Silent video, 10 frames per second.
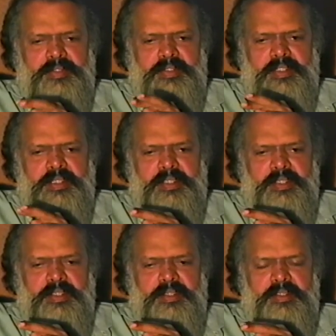the
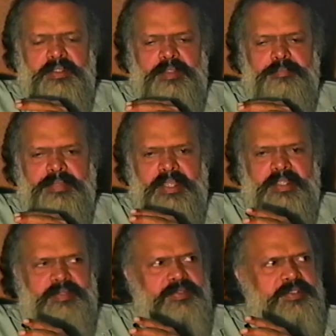
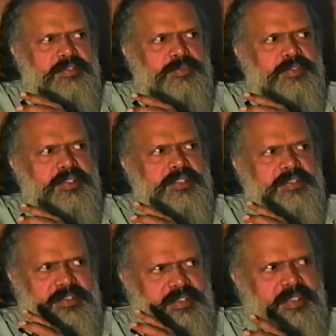impact
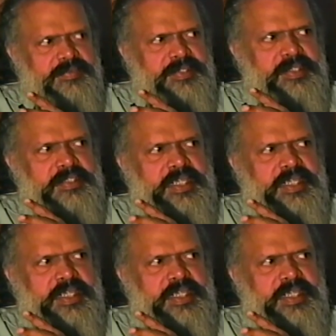the television is